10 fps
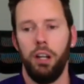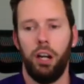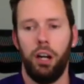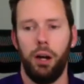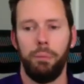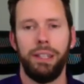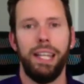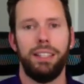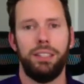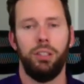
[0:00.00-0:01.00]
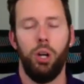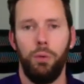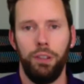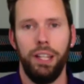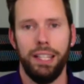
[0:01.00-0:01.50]
But
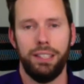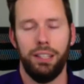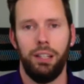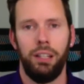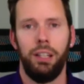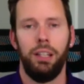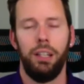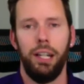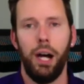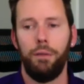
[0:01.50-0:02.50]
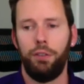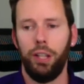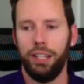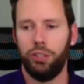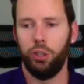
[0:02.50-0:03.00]
hopefully that's a helpful
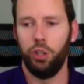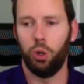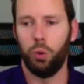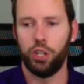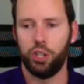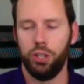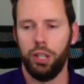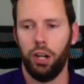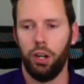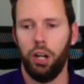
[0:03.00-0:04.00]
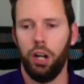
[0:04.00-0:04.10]
answer to your question there.